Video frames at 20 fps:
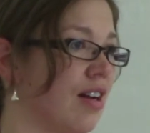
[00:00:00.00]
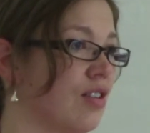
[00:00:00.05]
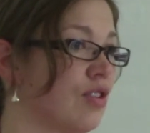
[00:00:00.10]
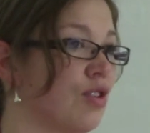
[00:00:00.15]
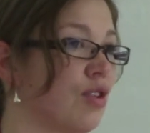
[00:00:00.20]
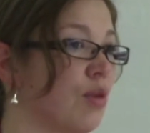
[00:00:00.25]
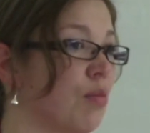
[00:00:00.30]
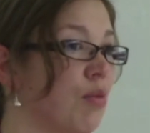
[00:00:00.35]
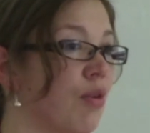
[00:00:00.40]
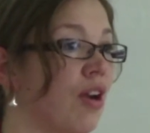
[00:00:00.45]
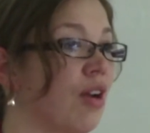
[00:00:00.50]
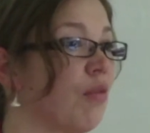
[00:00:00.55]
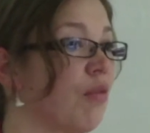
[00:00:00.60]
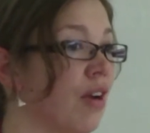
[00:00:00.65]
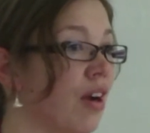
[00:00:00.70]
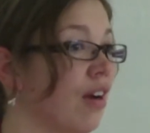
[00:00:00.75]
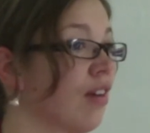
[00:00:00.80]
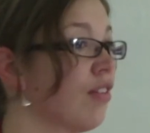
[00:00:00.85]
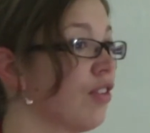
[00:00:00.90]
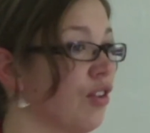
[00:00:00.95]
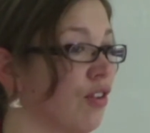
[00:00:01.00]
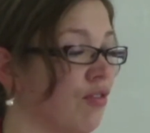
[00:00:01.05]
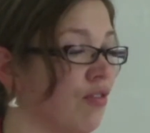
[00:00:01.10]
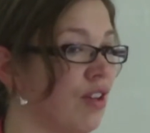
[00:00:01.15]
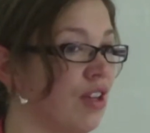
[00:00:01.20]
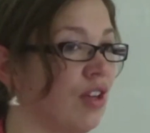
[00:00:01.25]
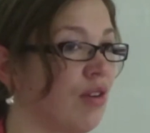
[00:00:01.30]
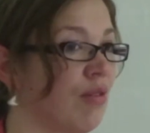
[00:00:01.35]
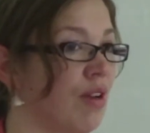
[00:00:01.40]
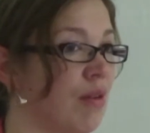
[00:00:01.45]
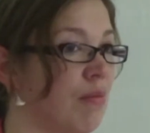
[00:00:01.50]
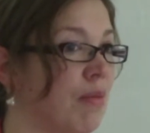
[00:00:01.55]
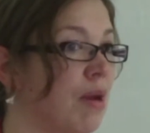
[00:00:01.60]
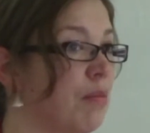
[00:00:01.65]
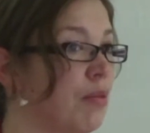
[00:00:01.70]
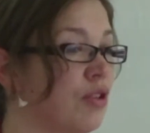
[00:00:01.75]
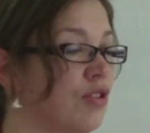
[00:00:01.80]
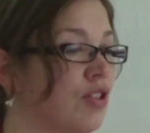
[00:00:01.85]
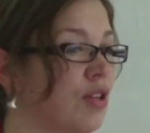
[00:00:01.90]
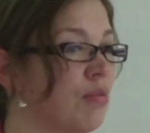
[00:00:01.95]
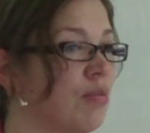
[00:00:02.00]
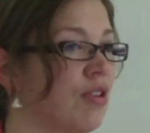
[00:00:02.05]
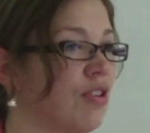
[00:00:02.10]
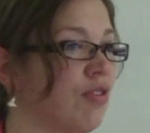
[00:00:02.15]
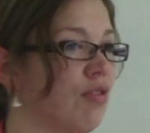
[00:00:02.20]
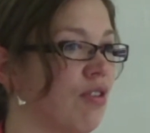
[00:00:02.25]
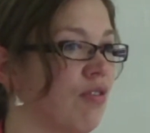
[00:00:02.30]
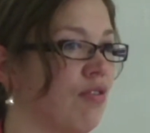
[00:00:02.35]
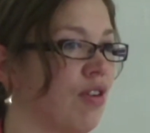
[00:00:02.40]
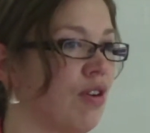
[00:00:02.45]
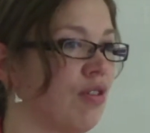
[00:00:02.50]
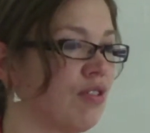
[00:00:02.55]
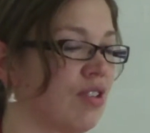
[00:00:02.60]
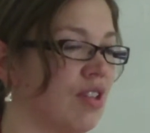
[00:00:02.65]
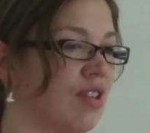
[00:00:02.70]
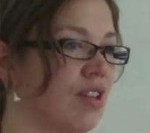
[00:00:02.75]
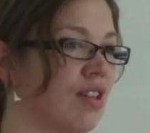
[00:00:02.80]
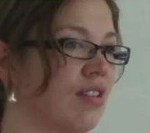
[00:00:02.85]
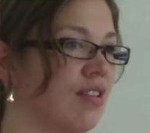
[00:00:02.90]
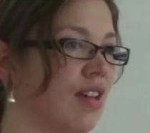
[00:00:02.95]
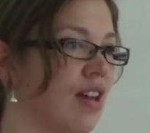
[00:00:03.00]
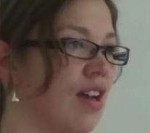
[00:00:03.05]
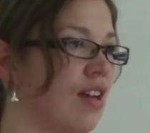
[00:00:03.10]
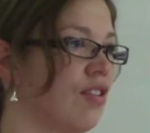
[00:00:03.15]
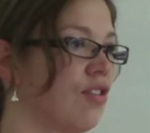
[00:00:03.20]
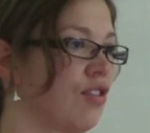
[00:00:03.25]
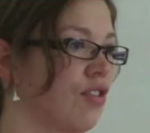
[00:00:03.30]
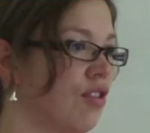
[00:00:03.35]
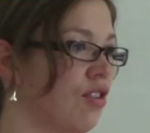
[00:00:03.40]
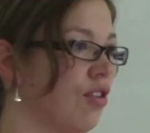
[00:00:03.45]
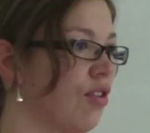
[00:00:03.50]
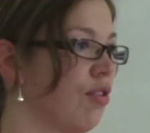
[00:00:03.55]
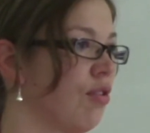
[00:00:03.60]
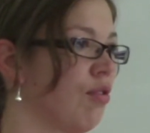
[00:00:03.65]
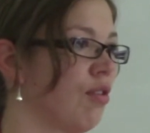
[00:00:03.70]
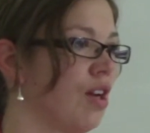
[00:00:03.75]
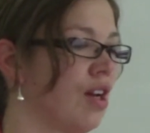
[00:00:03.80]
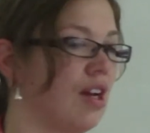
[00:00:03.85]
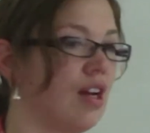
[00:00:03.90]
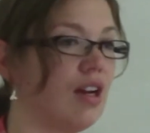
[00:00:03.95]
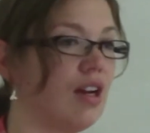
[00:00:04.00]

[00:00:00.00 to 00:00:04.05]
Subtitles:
to the point where your VQA membership is revoked, in this case, to